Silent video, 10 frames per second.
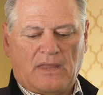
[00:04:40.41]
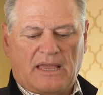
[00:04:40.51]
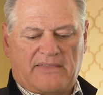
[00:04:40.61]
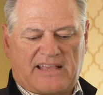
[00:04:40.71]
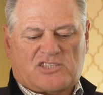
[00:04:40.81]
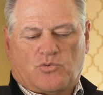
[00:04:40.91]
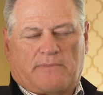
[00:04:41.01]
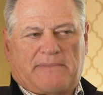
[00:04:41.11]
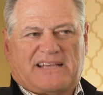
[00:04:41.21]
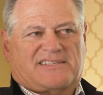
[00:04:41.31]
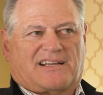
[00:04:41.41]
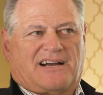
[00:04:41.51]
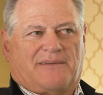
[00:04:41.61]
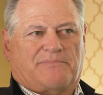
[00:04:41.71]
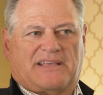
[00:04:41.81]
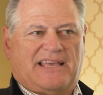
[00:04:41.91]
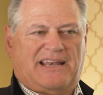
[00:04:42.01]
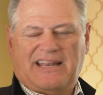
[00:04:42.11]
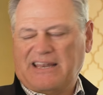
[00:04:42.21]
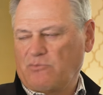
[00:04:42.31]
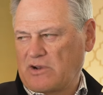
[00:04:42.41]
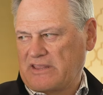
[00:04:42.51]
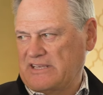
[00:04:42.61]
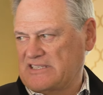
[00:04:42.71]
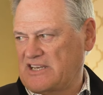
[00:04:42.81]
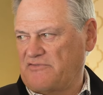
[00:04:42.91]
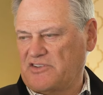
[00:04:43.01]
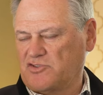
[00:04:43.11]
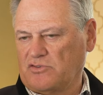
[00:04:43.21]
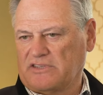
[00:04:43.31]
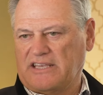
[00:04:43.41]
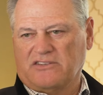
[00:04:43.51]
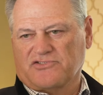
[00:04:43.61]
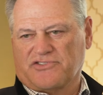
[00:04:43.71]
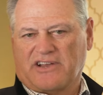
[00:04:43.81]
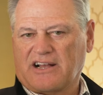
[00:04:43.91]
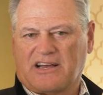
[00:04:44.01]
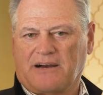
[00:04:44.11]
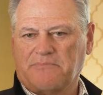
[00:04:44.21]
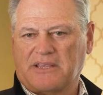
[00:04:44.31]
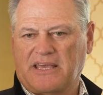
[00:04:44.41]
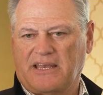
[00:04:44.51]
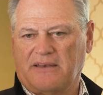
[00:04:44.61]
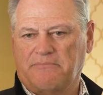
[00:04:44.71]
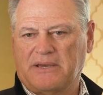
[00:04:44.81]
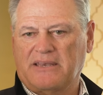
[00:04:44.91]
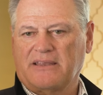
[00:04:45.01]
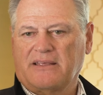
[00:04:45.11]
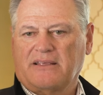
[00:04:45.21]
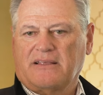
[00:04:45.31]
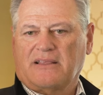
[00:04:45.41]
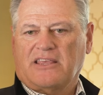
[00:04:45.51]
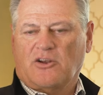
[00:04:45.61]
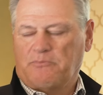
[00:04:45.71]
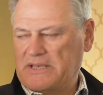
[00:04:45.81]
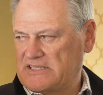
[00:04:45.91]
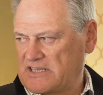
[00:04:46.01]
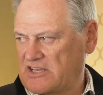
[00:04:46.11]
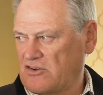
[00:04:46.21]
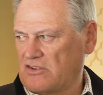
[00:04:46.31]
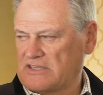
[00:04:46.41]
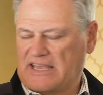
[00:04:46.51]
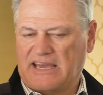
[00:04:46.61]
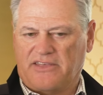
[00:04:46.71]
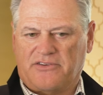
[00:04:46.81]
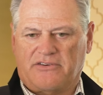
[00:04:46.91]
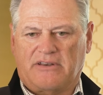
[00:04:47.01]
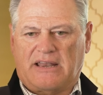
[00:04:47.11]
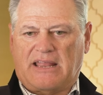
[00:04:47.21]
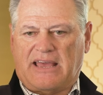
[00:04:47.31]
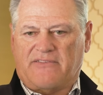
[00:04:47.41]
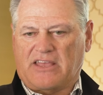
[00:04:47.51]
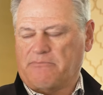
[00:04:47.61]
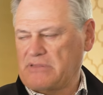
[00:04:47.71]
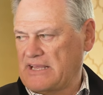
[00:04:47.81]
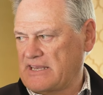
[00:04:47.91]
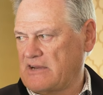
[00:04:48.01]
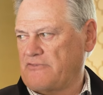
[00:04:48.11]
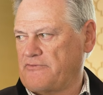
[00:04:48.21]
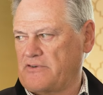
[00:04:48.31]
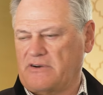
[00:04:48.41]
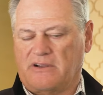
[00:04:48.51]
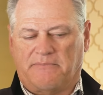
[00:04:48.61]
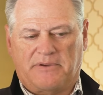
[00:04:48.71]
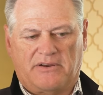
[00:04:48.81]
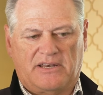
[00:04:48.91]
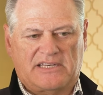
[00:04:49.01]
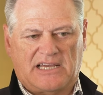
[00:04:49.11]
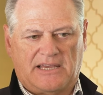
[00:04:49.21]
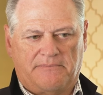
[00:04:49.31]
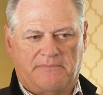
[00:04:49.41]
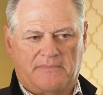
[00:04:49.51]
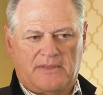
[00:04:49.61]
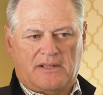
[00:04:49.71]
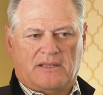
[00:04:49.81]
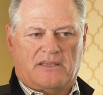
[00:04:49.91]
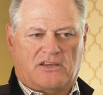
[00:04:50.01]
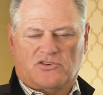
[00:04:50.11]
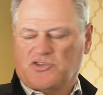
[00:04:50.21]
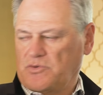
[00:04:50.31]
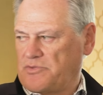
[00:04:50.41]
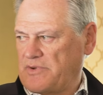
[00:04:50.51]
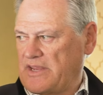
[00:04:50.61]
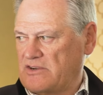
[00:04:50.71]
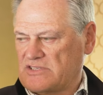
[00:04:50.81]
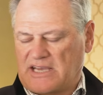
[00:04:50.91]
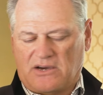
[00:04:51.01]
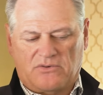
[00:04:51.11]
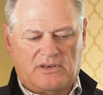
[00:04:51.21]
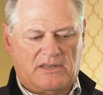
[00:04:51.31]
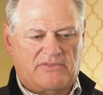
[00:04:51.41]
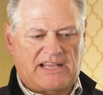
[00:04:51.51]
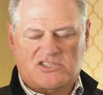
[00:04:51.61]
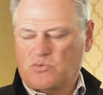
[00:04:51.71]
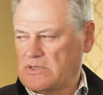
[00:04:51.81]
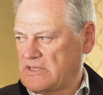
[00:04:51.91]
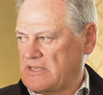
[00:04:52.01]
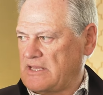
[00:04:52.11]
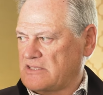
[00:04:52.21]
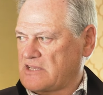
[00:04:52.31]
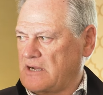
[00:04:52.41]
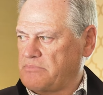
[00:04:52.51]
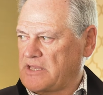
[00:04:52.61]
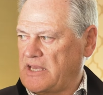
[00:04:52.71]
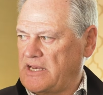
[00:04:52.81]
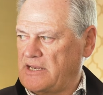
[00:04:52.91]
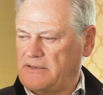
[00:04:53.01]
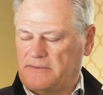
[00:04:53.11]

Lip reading: and that's what makes it complicated. Any one of these individual deals are not complicated, but piecing it all together and having it planned out for a period of time, 2 and 3 years out. That's what gets complicated.